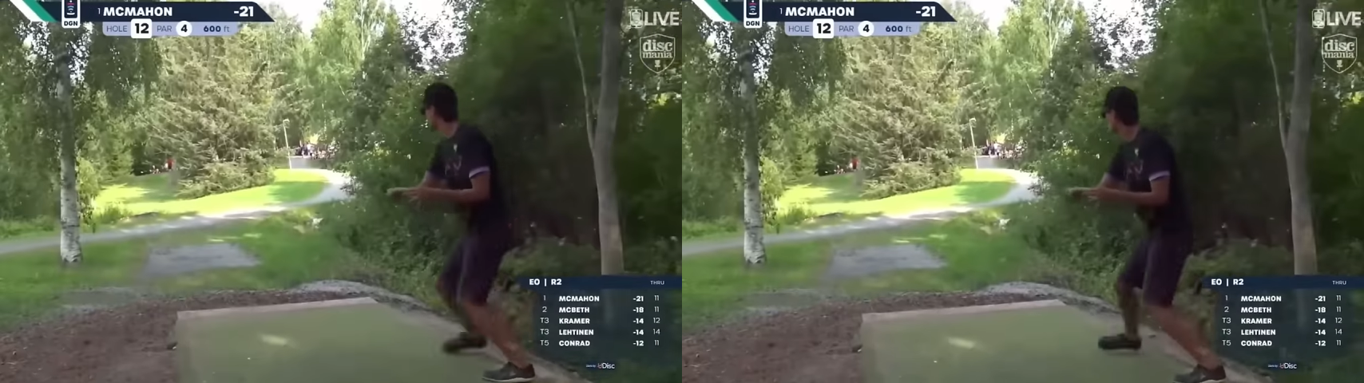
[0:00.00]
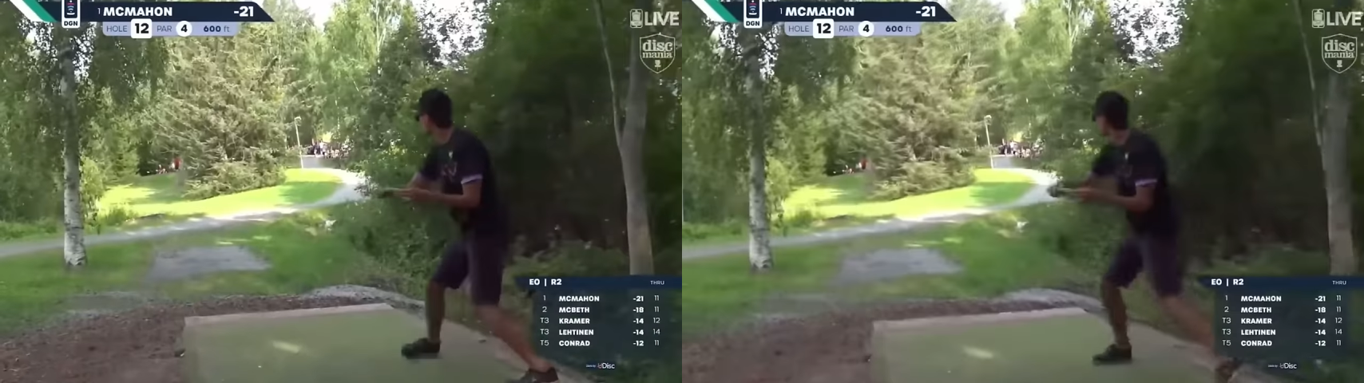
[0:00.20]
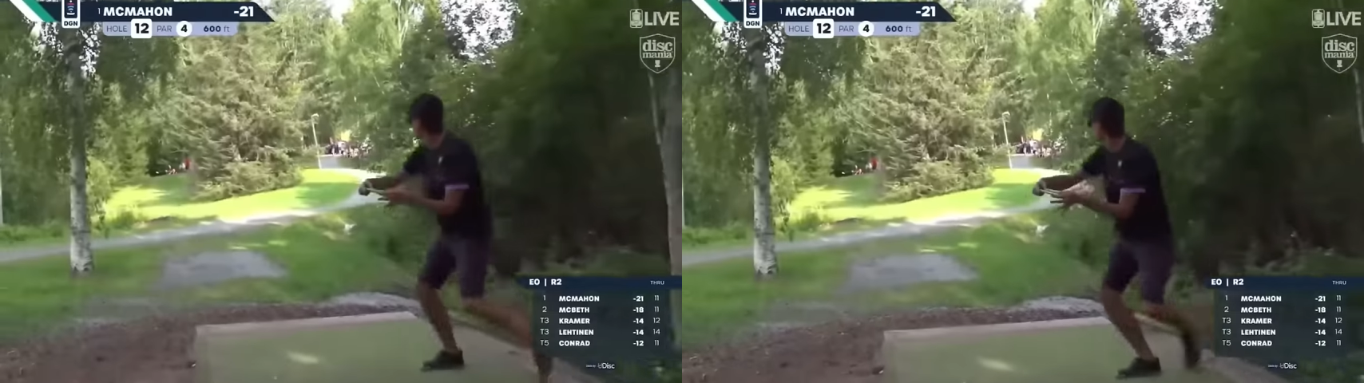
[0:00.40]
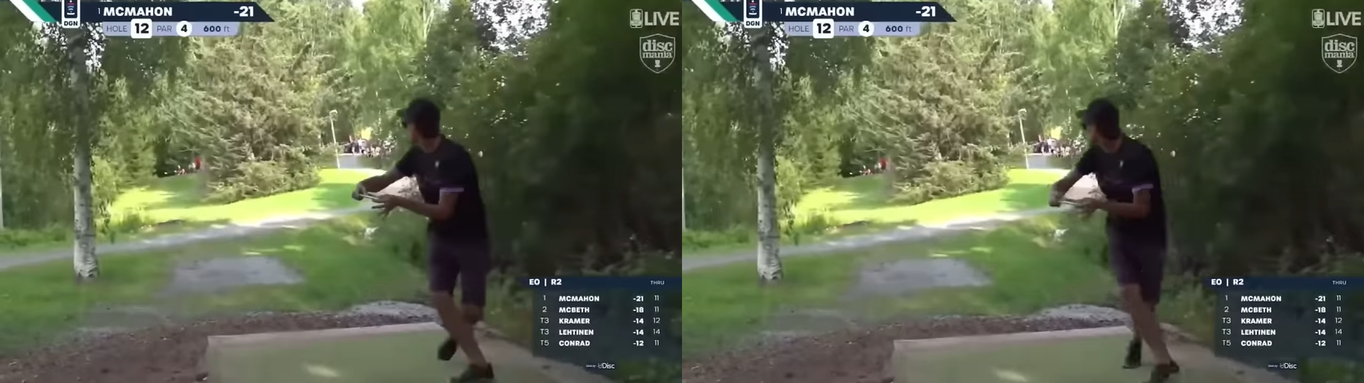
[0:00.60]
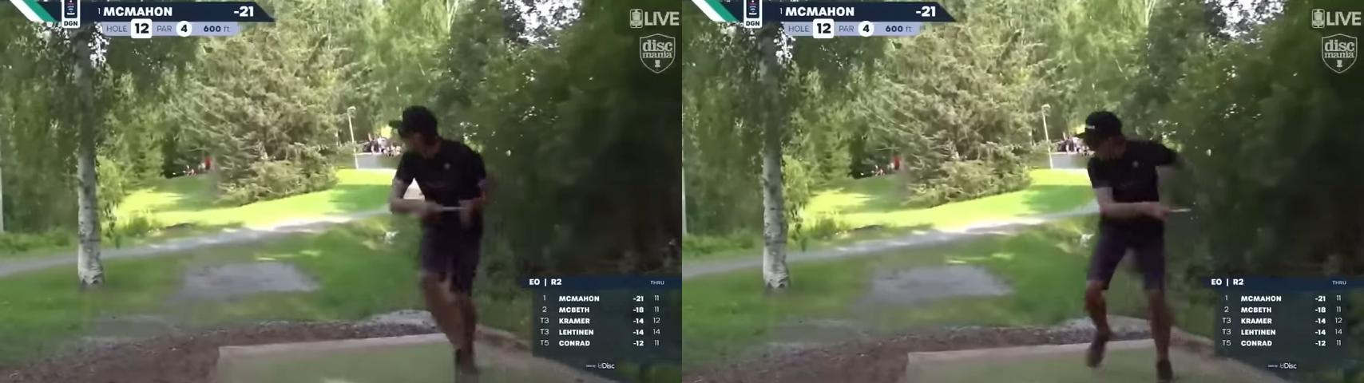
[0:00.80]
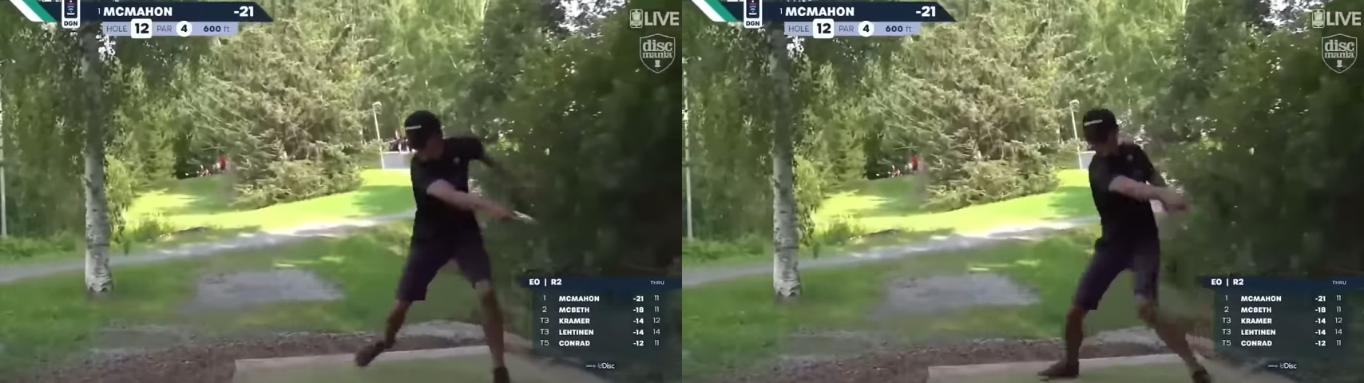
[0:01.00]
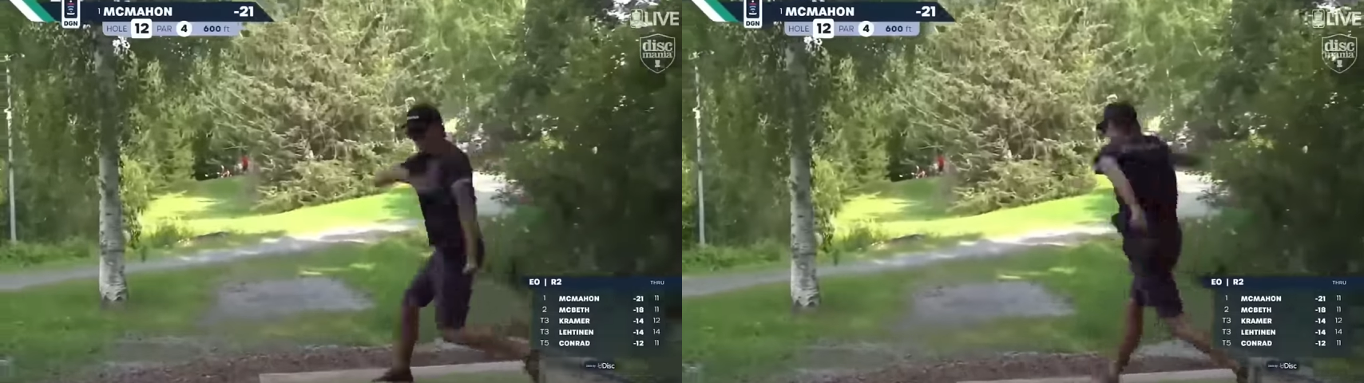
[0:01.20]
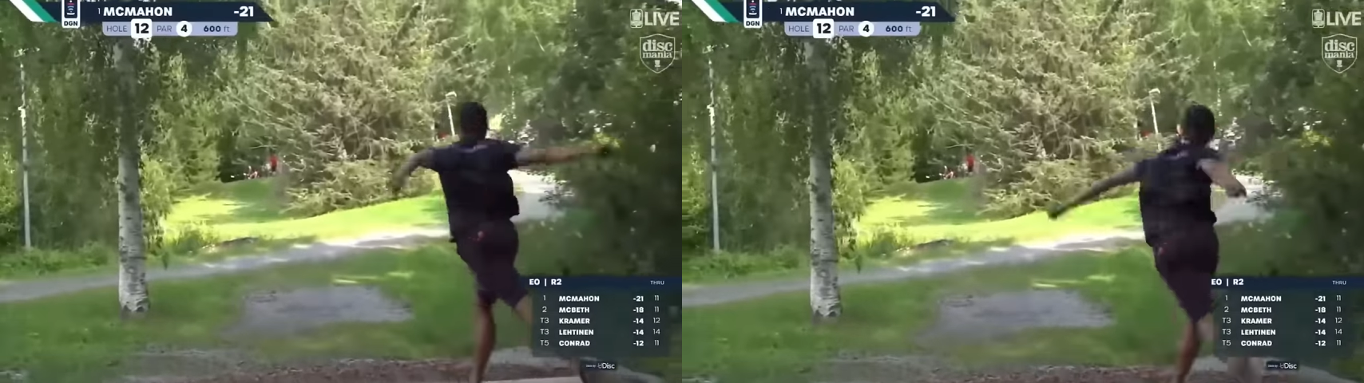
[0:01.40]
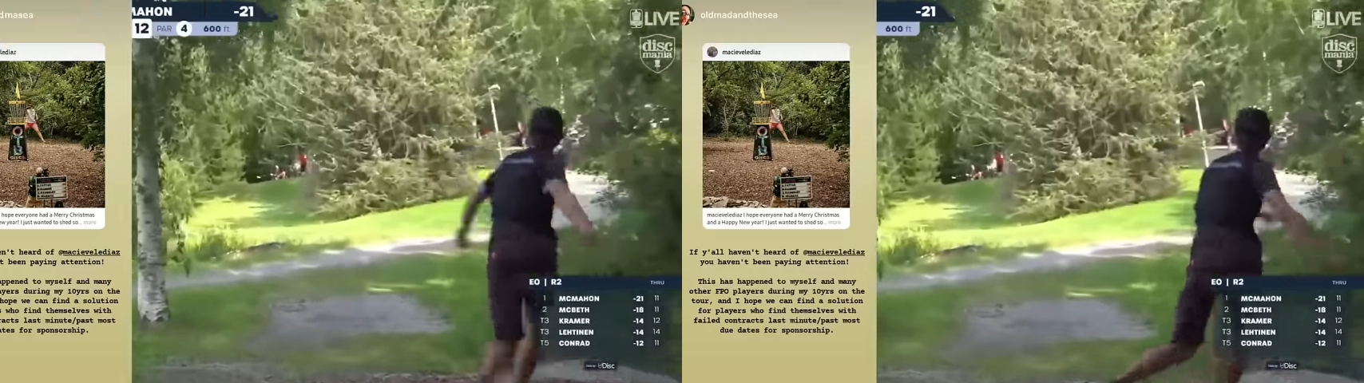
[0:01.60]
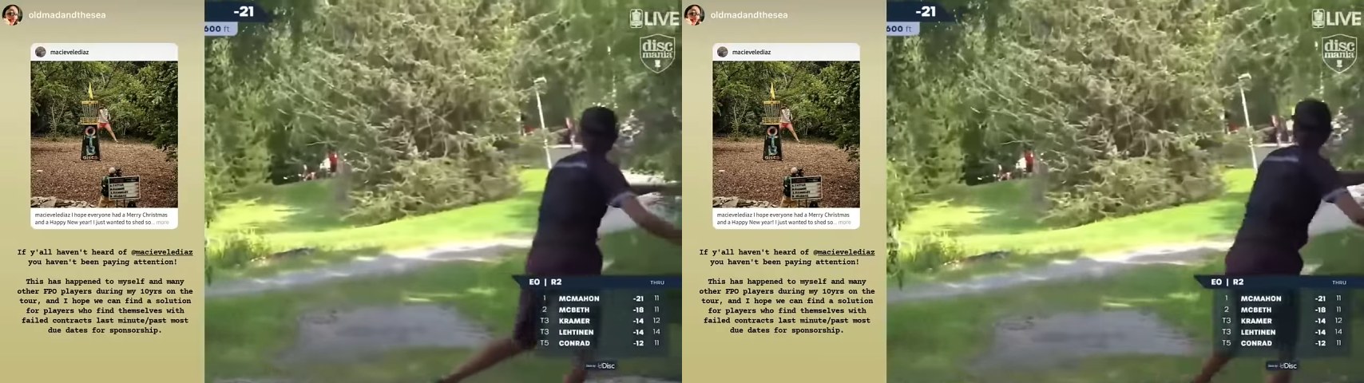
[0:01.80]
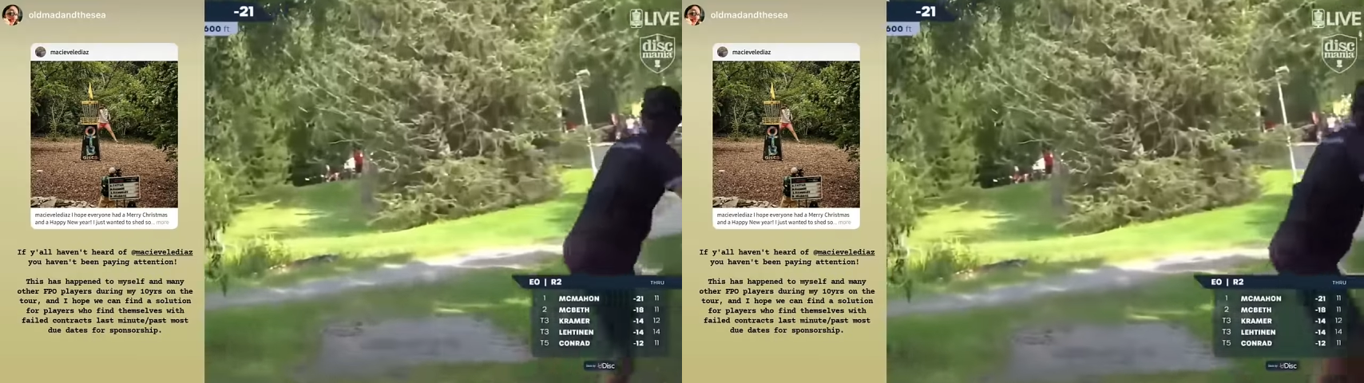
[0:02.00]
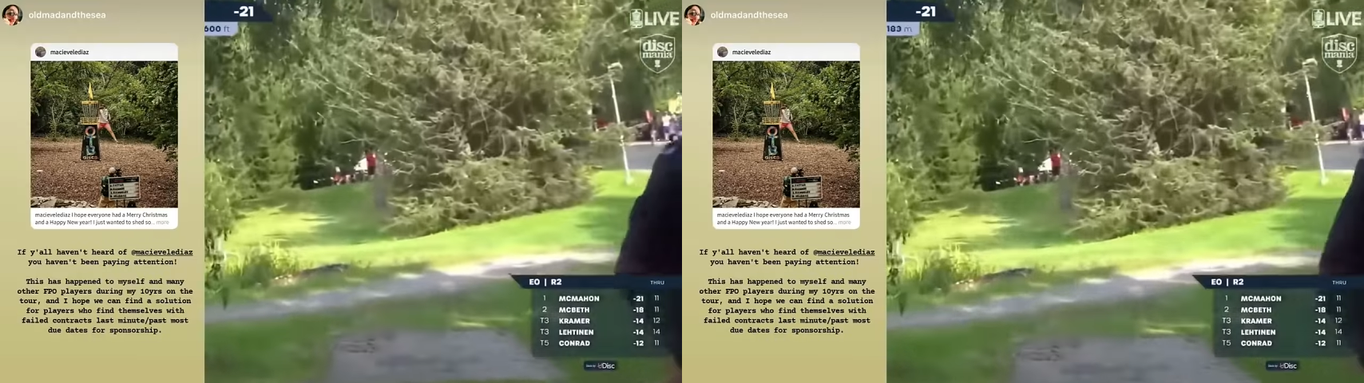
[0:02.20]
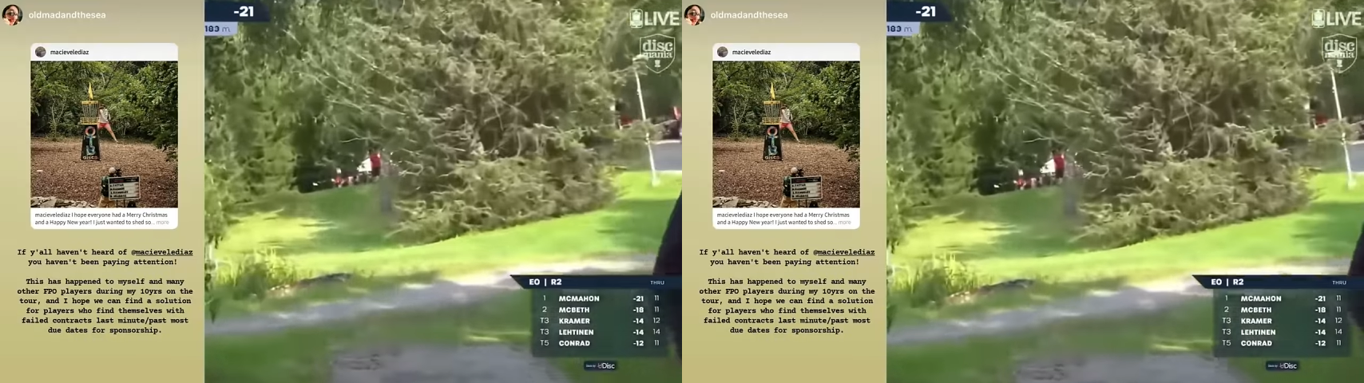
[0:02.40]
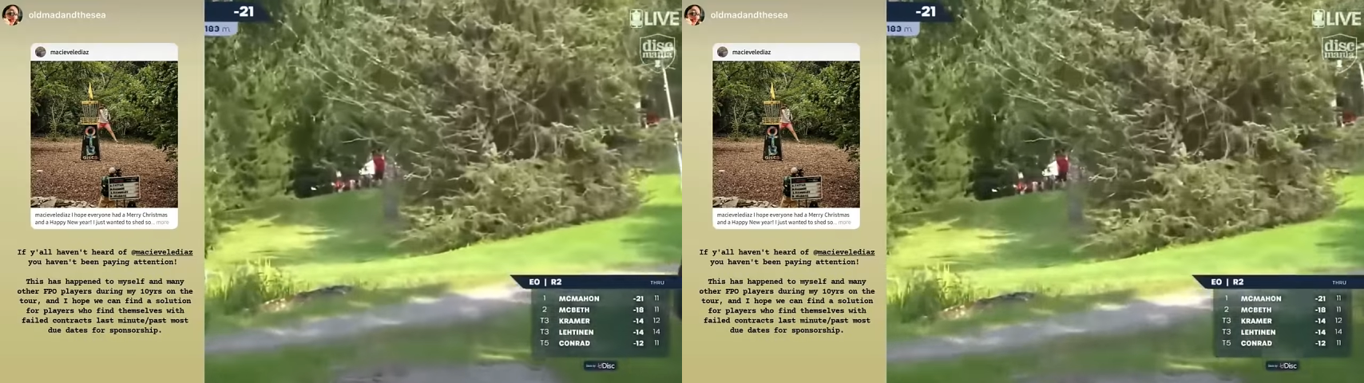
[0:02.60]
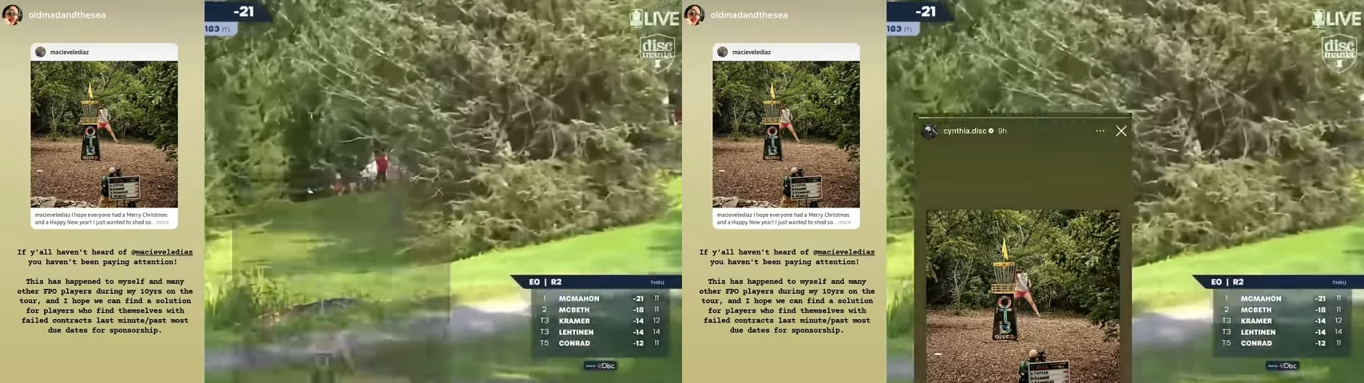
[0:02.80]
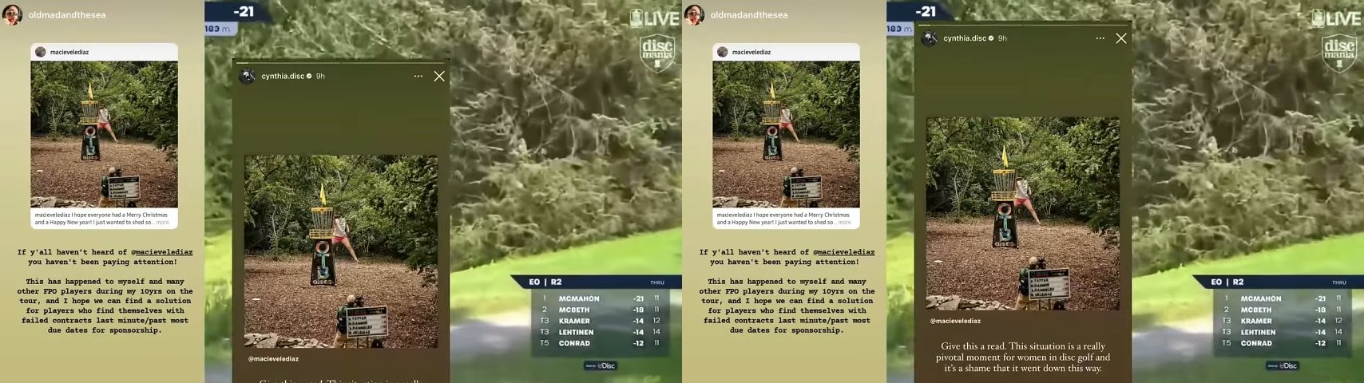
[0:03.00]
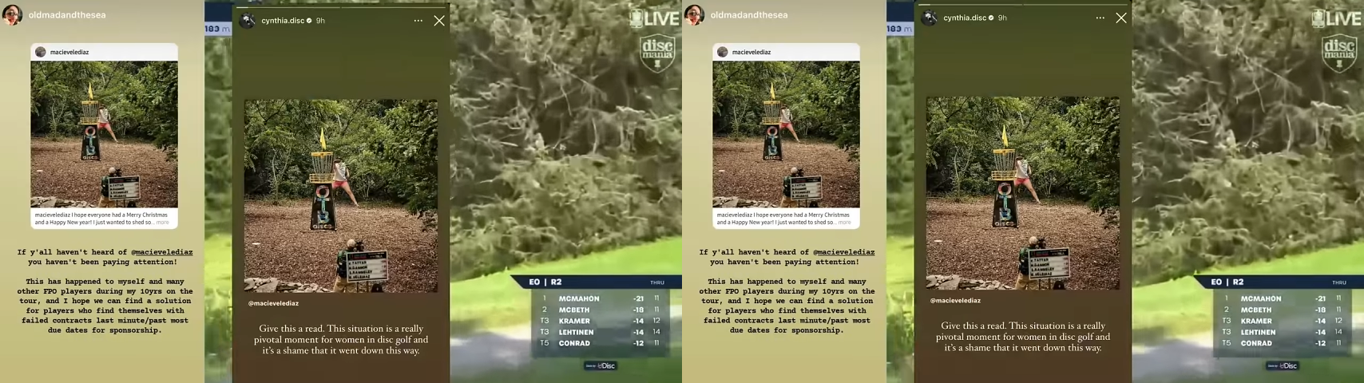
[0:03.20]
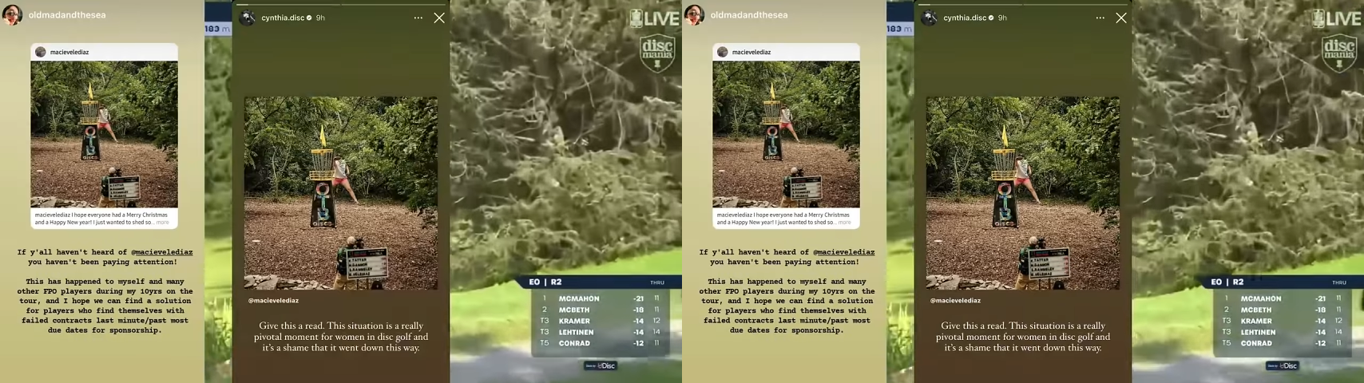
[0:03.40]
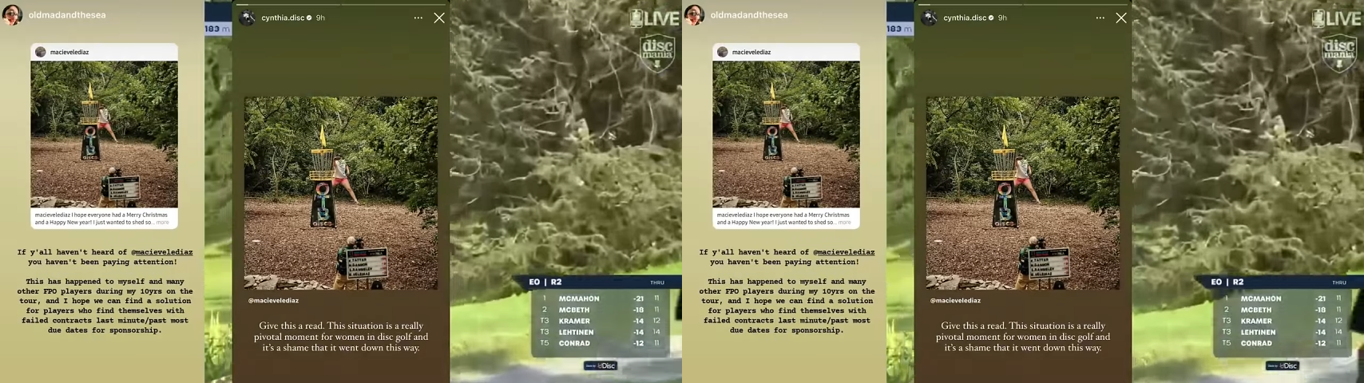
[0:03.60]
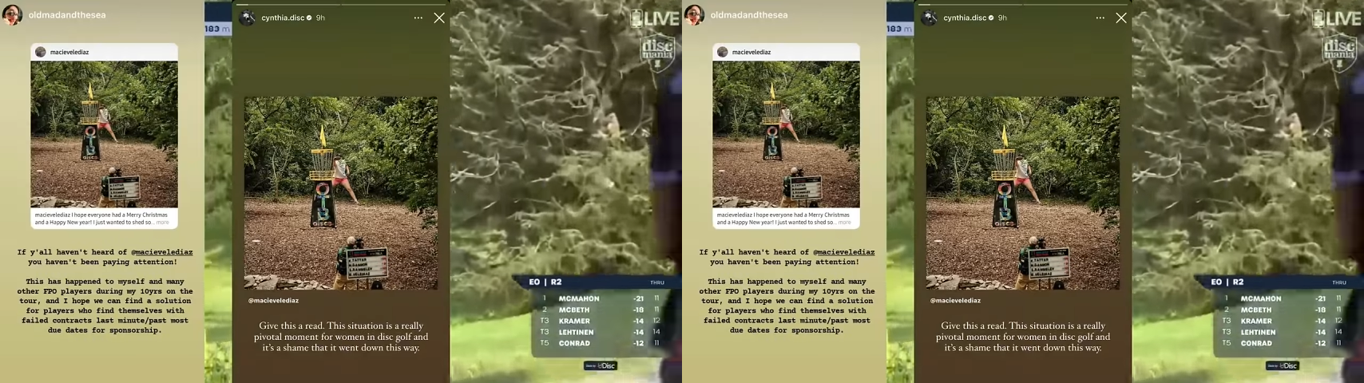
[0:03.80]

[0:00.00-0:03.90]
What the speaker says: [unreadable: no face in view]